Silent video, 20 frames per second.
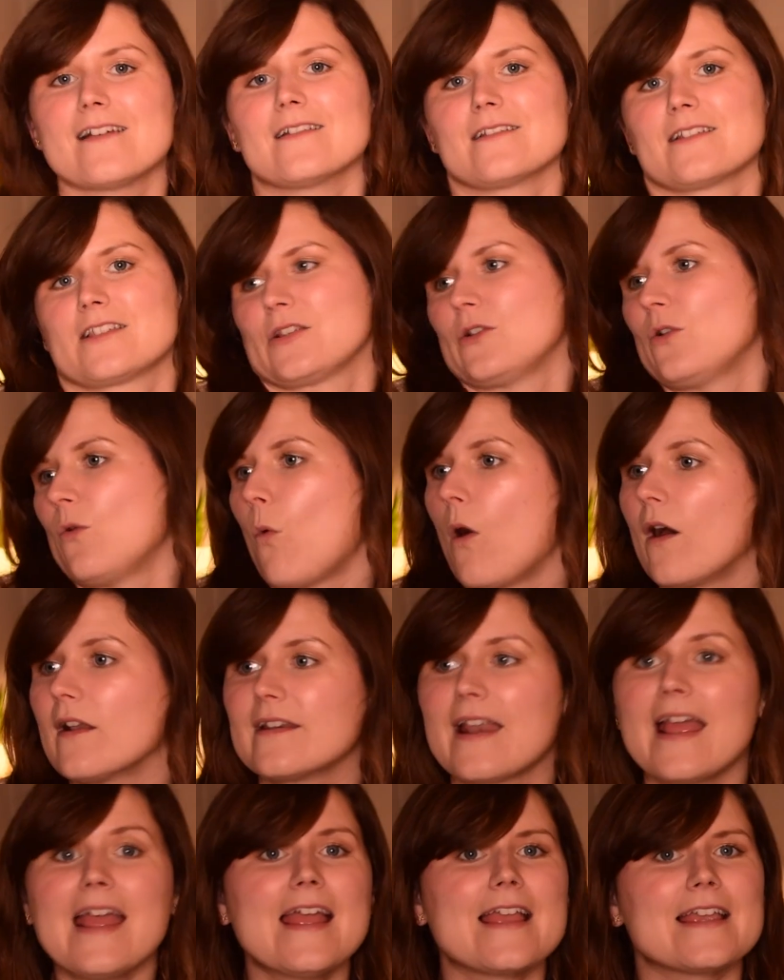until one
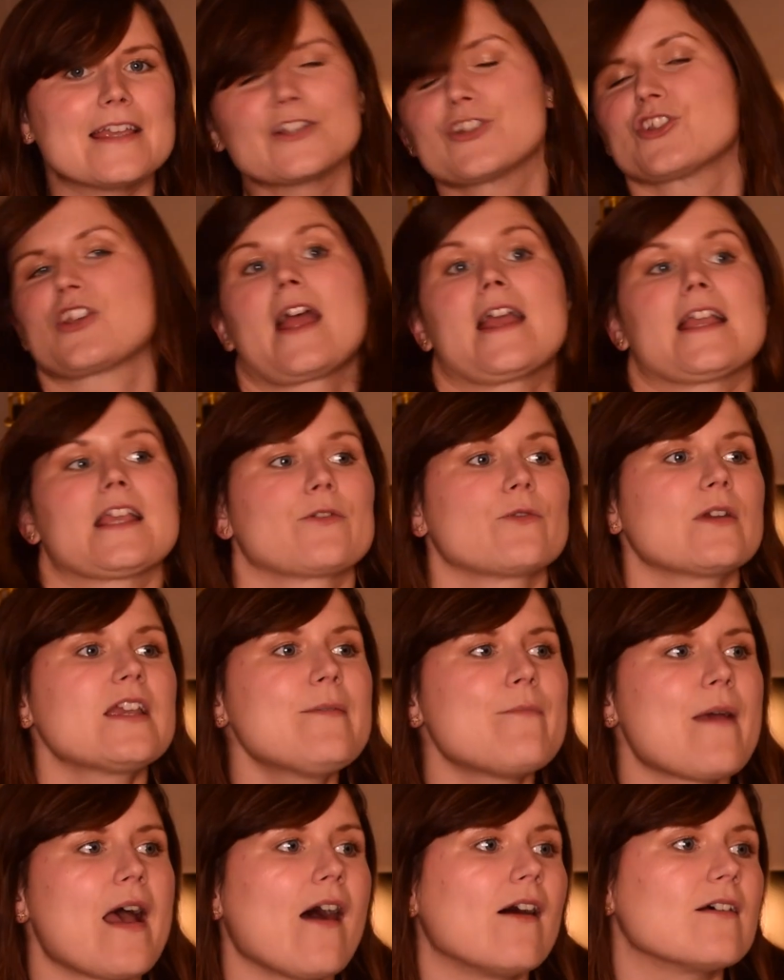day you check your
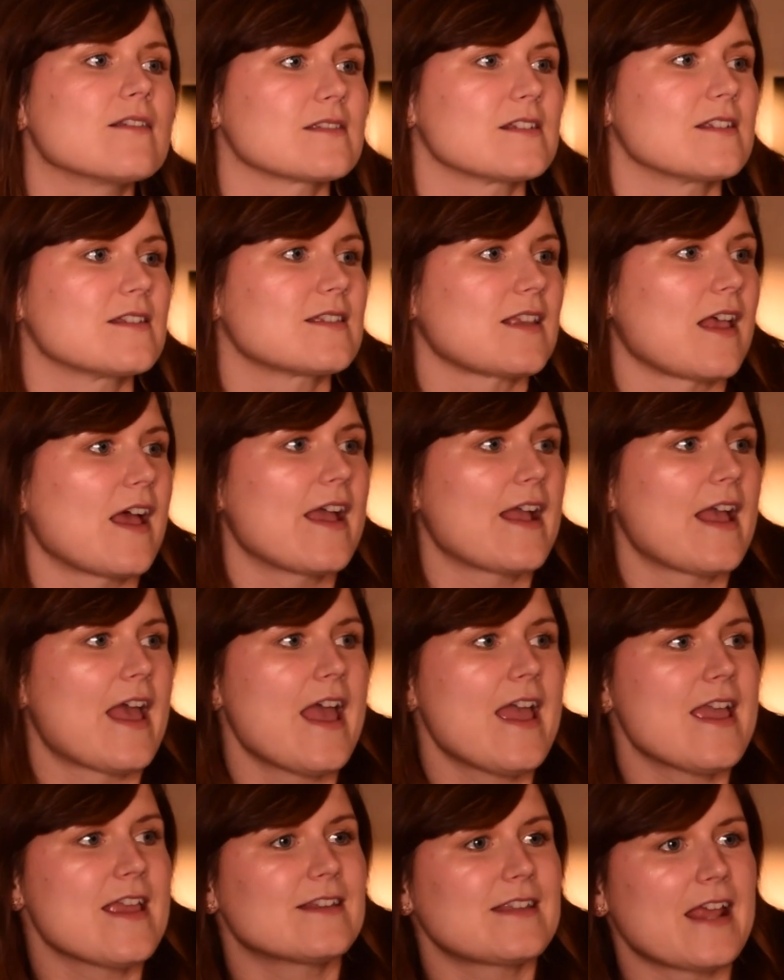emails and it's like,
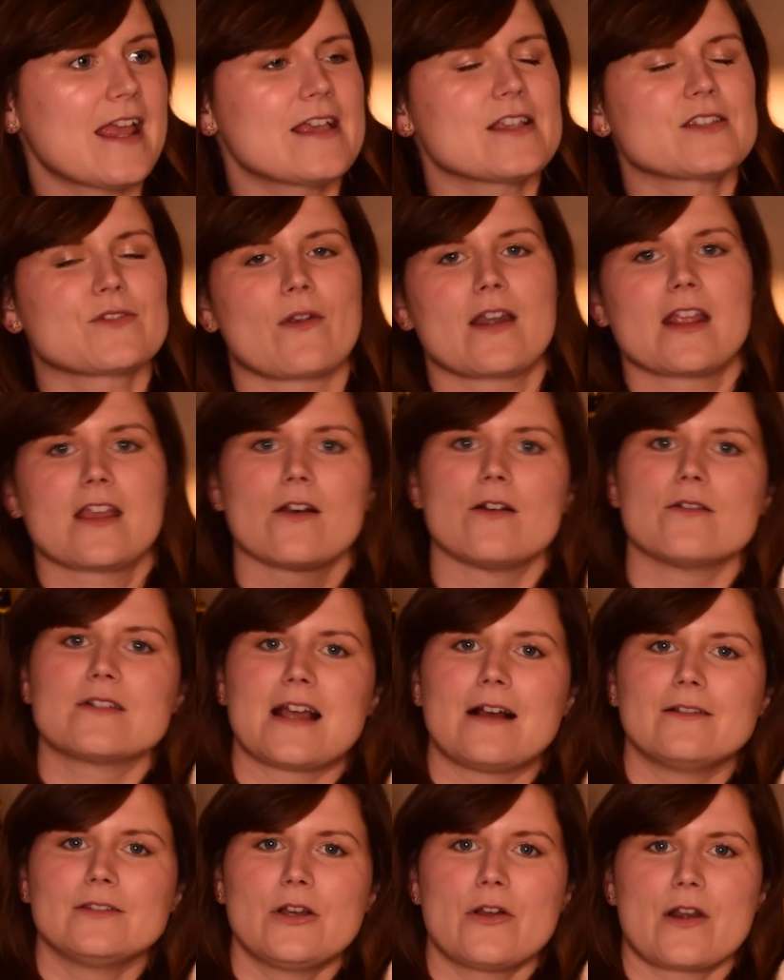hey, date is ready, go
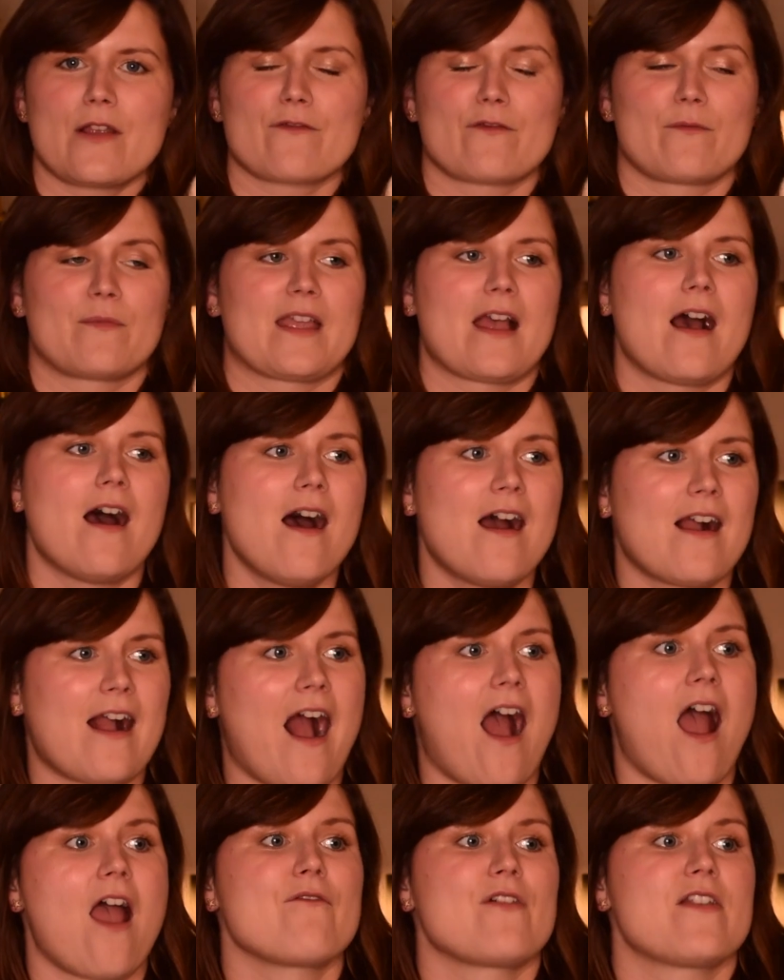download it from the
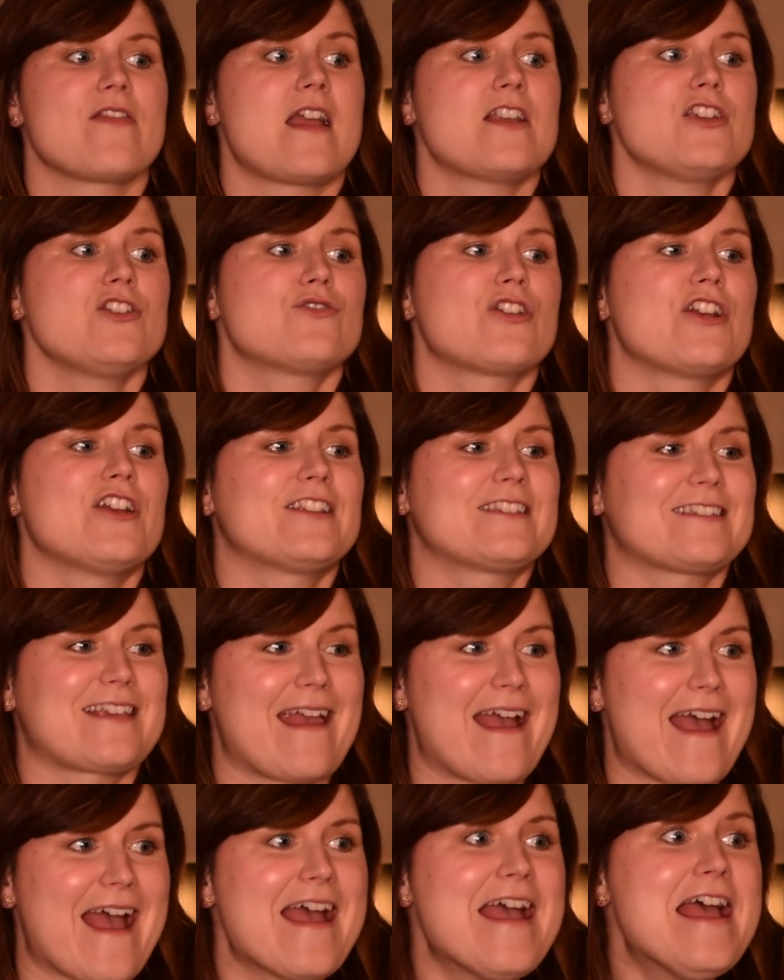archive. And then you just
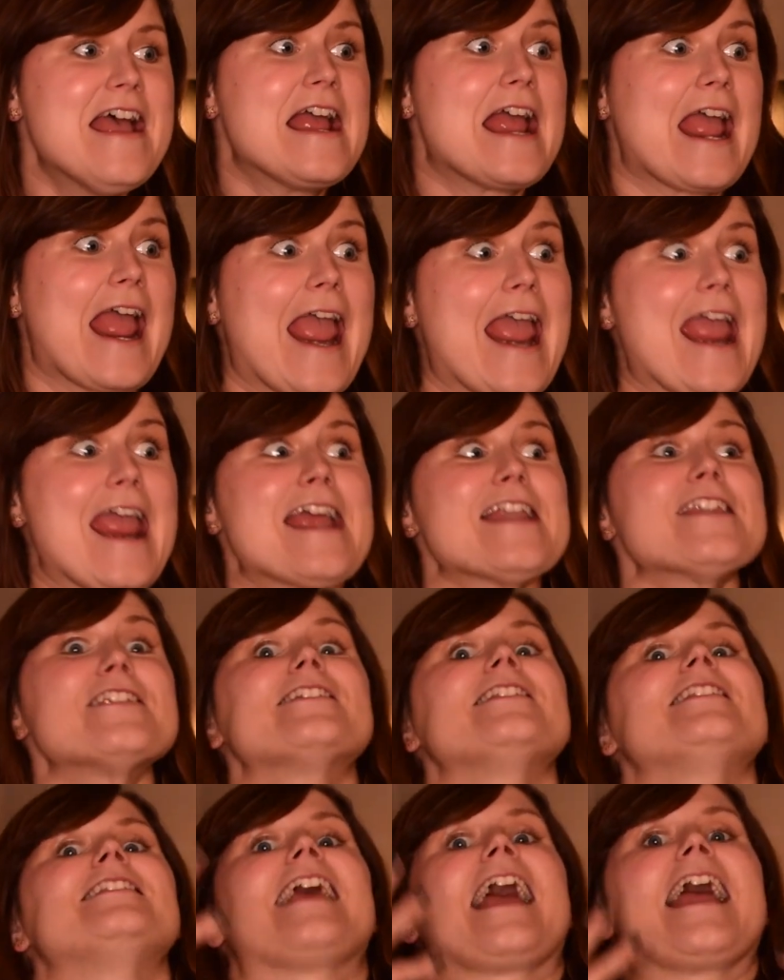get
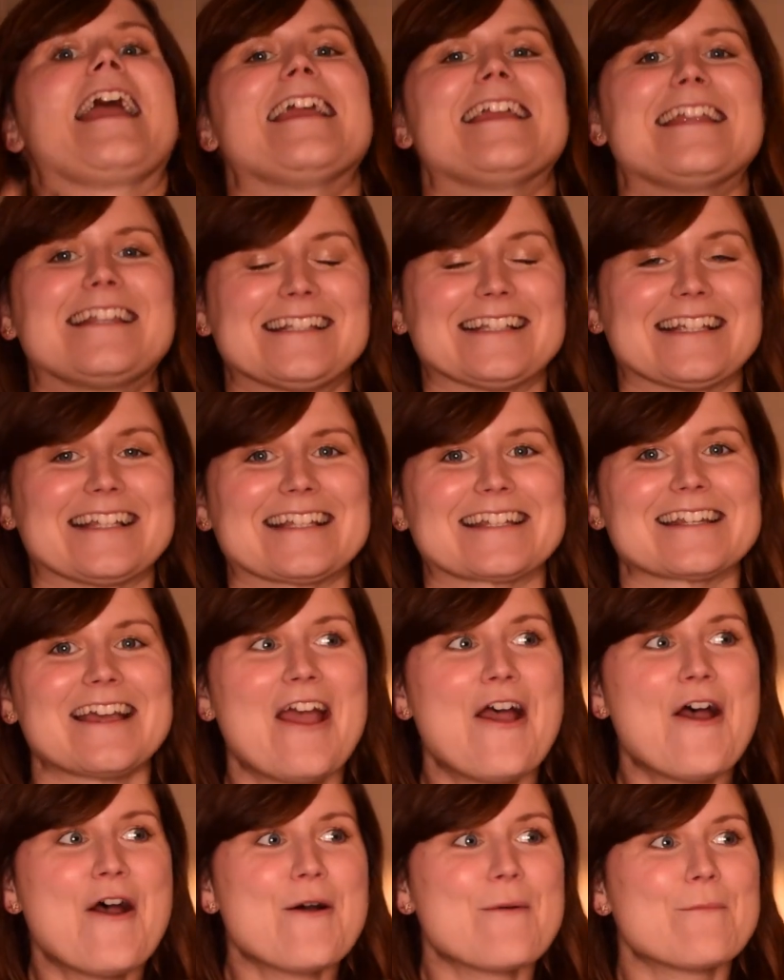inundated
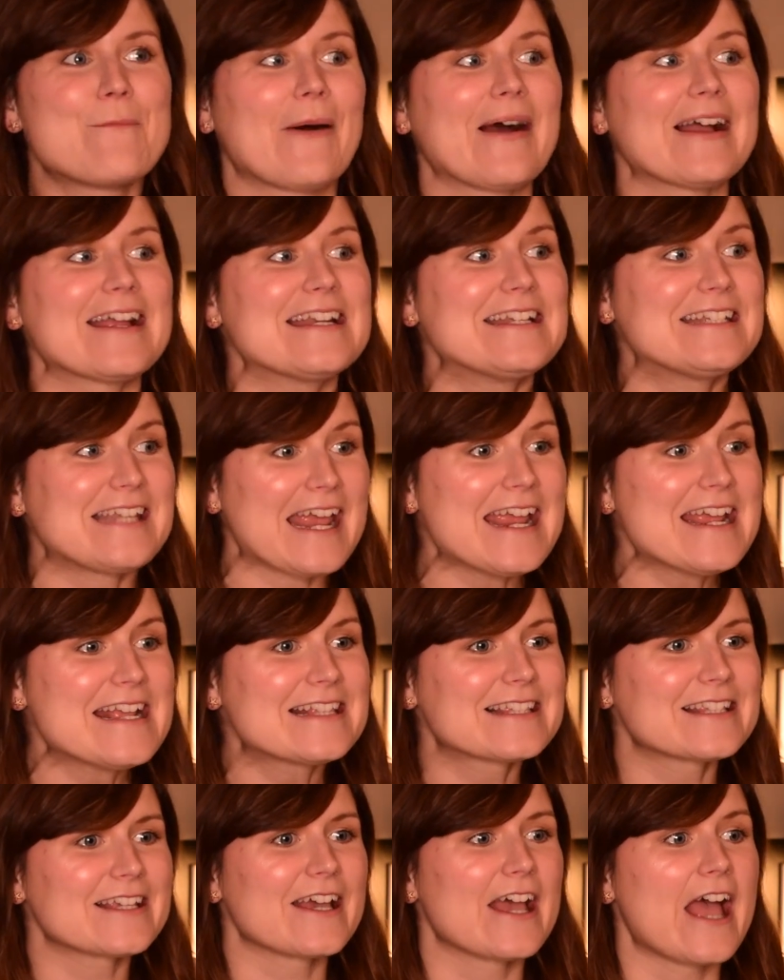by
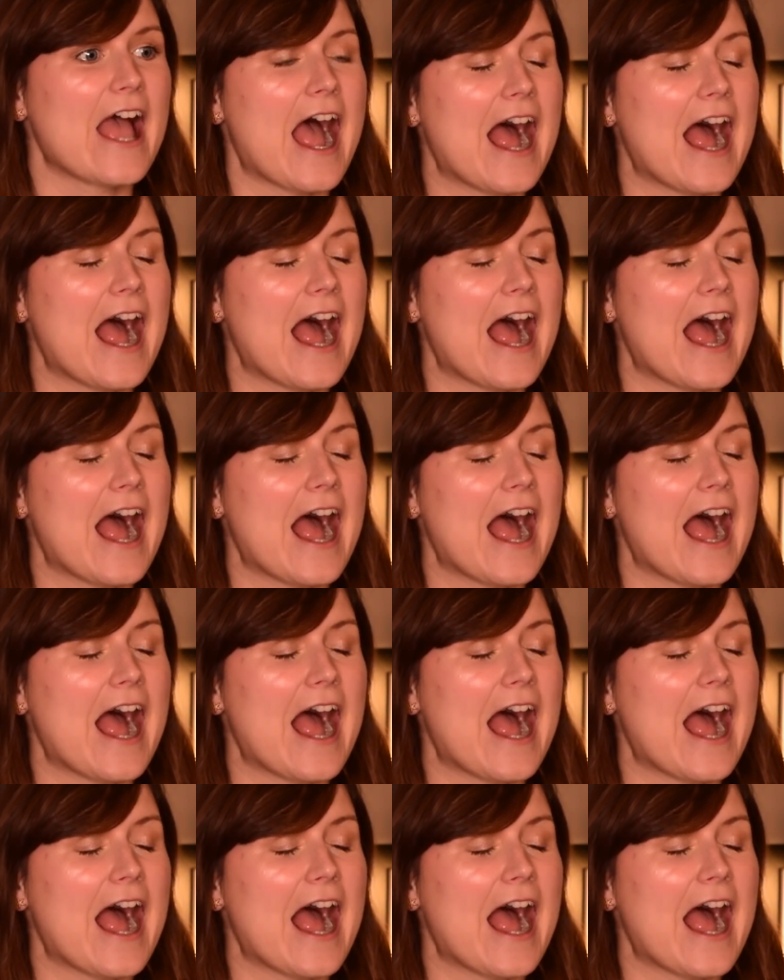data.